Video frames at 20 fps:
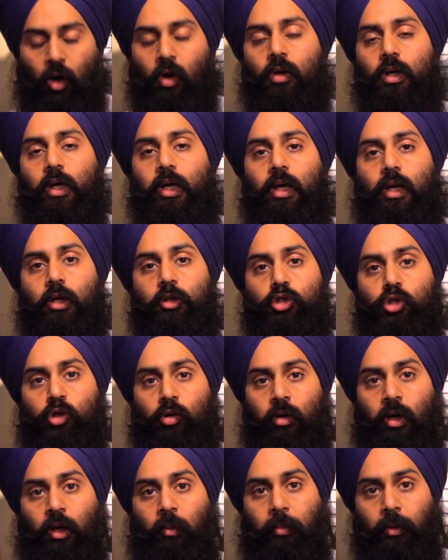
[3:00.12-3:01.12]
only
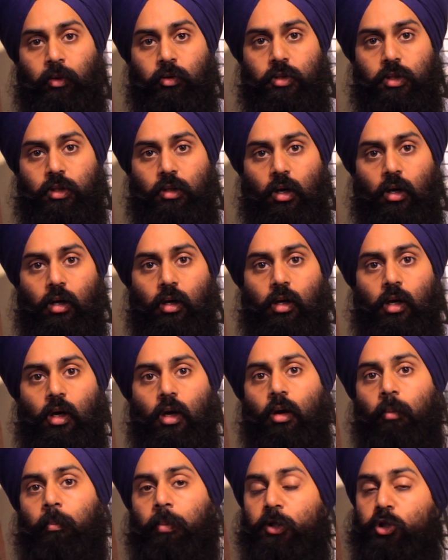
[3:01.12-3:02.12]
during Blue Star,
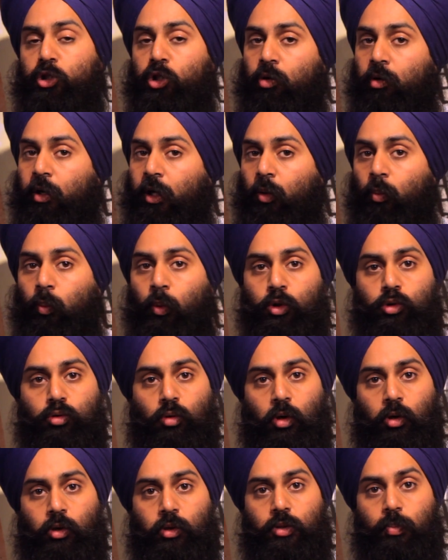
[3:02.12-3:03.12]
but during
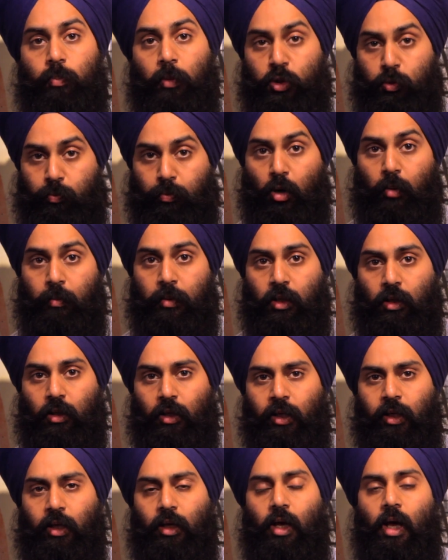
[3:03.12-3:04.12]
Woodrow's most
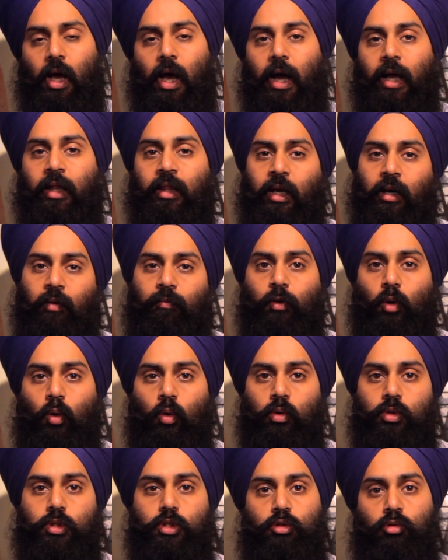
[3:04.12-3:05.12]
prominently, and then of
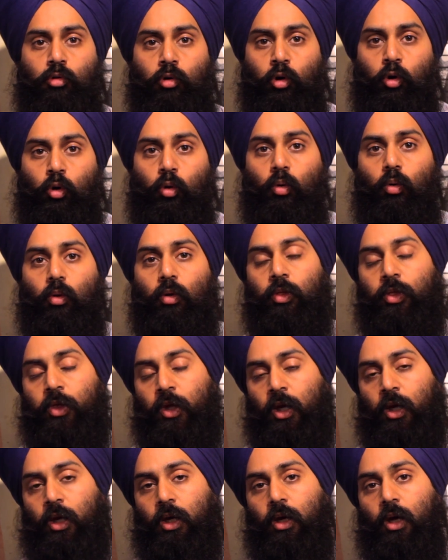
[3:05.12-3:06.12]
course through
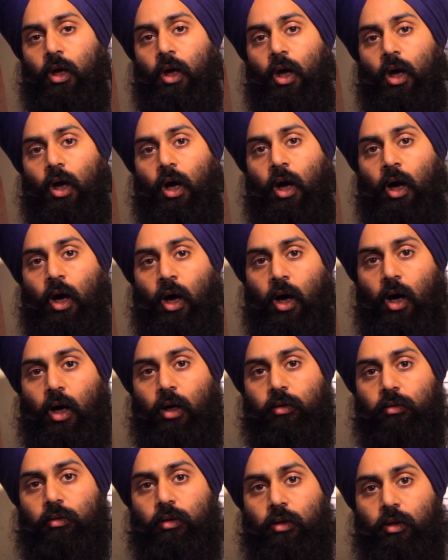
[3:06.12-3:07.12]
the
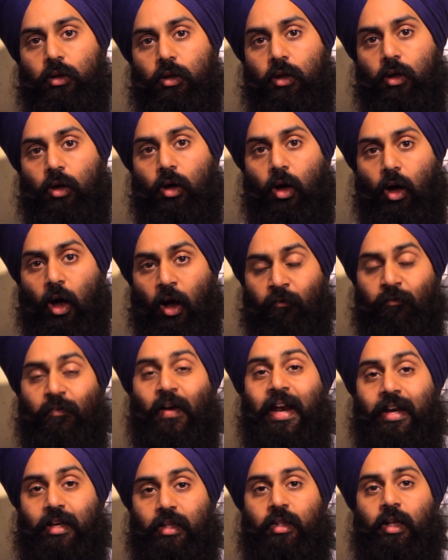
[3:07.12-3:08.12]

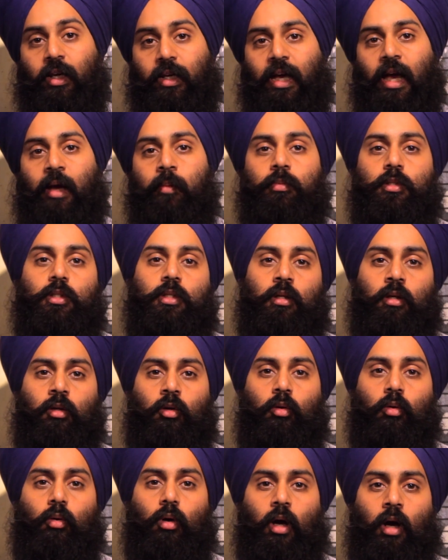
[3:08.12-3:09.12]
event that came
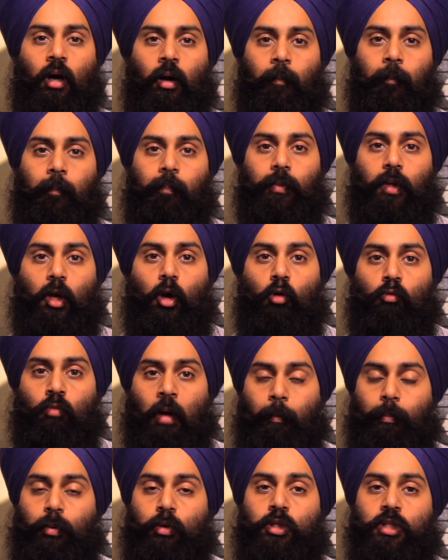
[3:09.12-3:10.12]
to
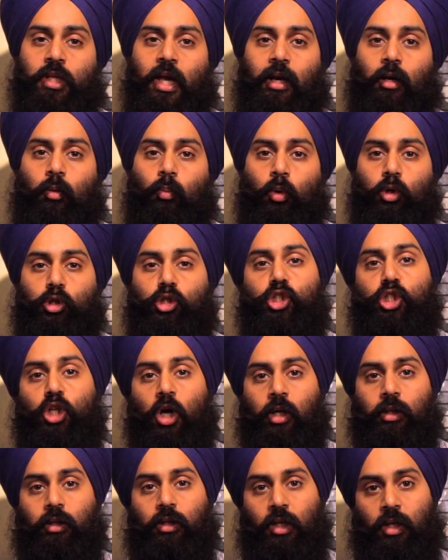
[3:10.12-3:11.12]
represent what
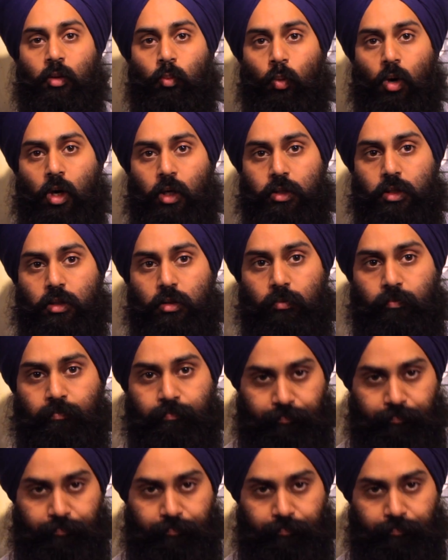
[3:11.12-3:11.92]
Shanti was.